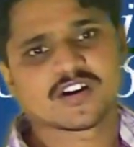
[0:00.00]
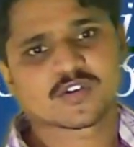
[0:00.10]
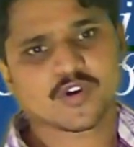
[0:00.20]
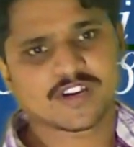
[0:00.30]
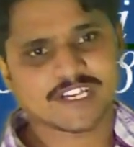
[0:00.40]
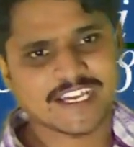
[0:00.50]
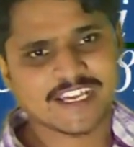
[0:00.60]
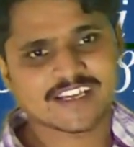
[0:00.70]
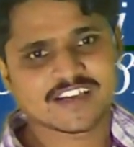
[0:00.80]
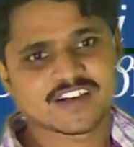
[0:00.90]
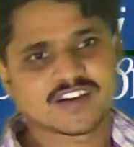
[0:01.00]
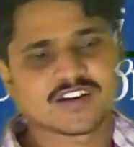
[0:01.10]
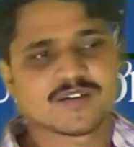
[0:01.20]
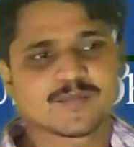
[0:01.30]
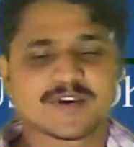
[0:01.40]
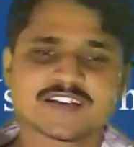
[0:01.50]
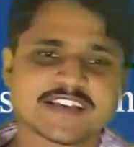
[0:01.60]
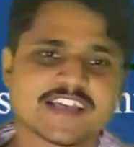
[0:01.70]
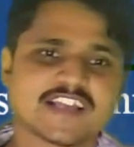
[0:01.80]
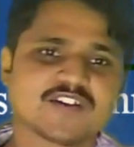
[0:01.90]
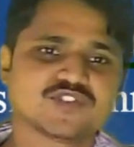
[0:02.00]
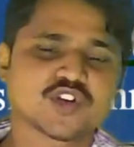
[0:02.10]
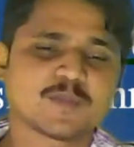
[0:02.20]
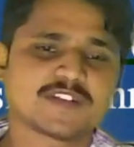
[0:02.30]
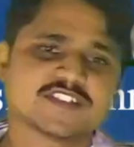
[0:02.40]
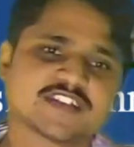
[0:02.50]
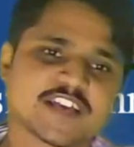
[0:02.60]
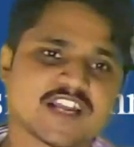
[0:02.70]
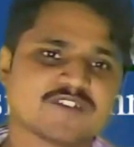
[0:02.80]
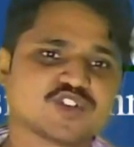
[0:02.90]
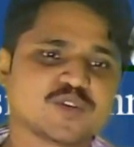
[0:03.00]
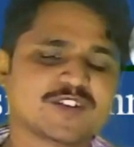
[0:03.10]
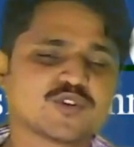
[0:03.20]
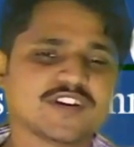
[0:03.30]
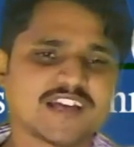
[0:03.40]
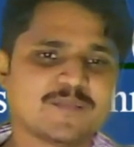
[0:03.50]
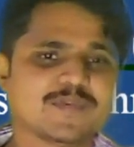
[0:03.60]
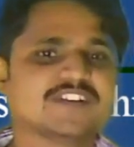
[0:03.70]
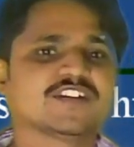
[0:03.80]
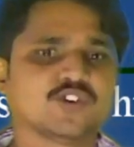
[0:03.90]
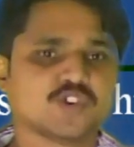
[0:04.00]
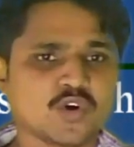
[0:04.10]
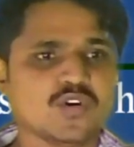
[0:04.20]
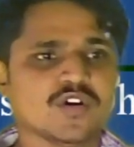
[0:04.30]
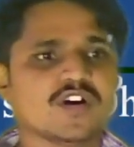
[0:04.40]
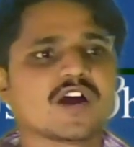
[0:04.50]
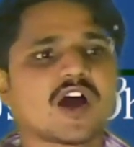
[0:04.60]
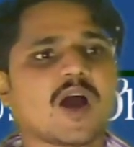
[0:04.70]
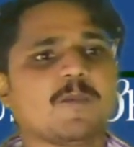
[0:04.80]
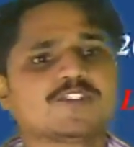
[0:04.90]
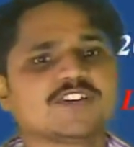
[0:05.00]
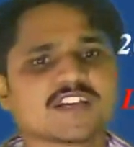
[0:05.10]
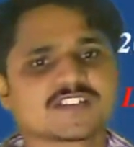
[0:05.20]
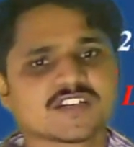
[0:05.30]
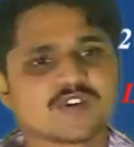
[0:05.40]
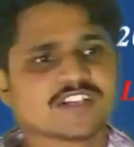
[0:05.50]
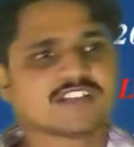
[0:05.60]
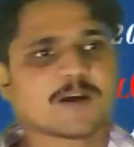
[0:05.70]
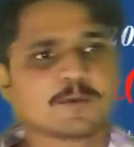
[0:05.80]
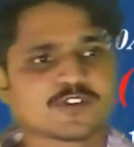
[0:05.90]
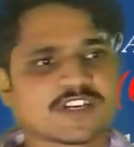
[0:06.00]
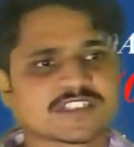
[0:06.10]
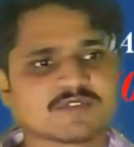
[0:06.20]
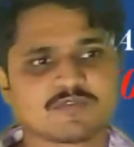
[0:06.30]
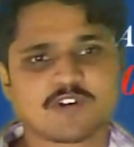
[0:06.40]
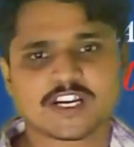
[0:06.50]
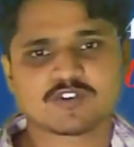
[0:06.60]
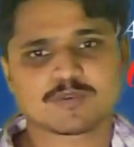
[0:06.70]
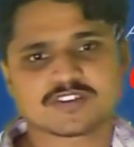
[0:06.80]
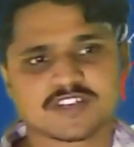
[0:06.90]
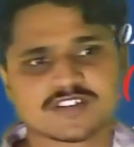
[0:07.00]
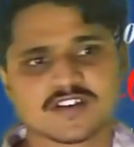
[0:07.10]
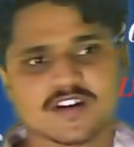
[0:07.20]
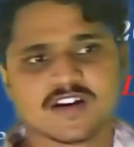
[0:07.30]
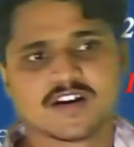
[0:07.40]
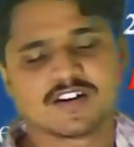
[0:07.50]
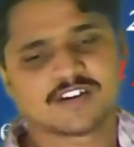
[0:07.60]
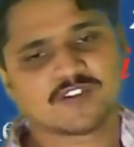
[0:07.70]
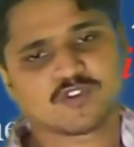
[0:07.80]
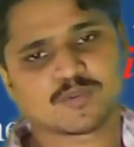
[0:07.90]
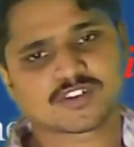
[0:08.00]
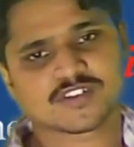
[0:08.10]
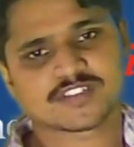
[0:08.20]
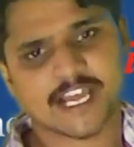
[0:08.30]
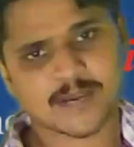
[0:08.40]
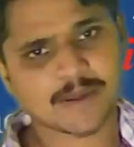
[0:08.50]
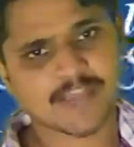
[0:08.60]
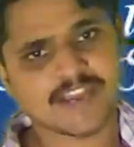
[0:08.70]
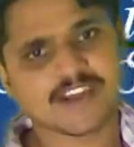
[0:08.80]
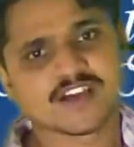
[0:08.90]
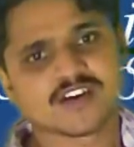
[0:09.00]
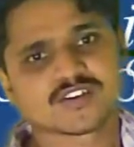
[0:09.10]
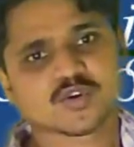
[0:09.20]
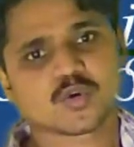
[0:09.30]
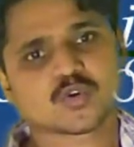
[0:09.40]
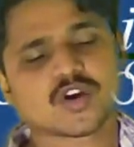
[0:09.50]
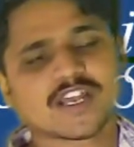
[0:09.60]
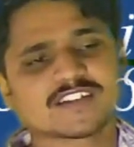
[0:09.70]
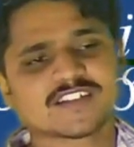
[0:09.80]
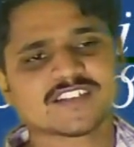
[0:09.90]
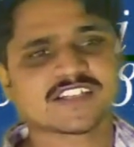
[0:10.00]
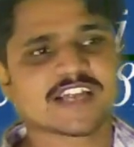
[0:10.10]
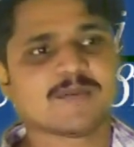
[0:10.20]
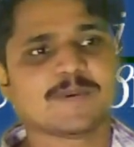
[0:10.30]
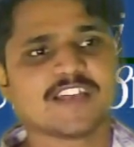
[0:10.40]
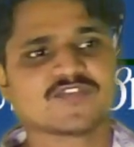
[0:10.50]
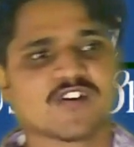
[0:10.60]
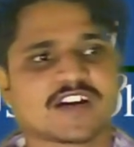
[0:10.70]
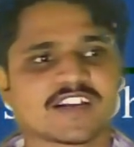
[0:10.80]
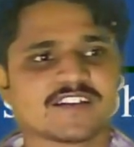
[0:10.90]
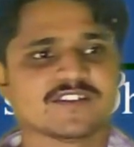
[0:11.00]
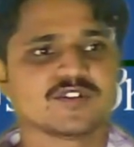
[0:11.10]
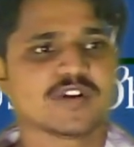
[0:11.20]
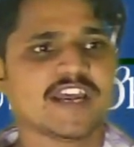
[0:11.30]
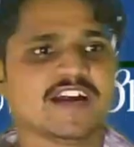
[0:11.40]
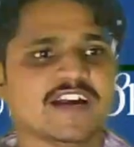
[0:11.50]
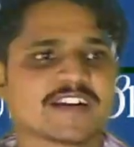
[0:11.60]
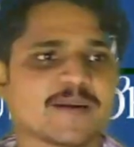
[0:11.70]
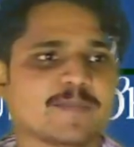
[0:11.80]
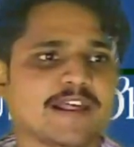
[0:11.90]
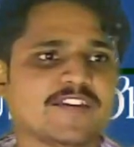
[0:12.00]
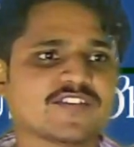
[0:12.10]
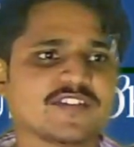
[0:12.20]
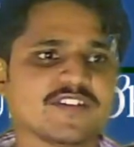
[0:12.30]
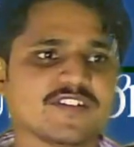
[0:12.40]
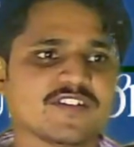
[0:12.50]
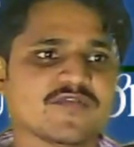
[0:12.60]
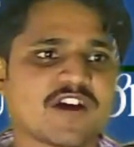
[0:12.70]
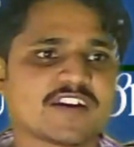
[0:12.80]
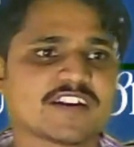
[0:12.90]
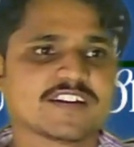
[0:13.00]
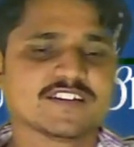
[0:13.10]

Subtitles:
20, because IL of 0 plus is IL of 0 minus 20 amperes into opposite resistance. What is the opposite resistance for 40 ohm resistors? 10 ohm resistance. 10 by, so total resistance is 10 plus 40. Okay, 10 plus 40.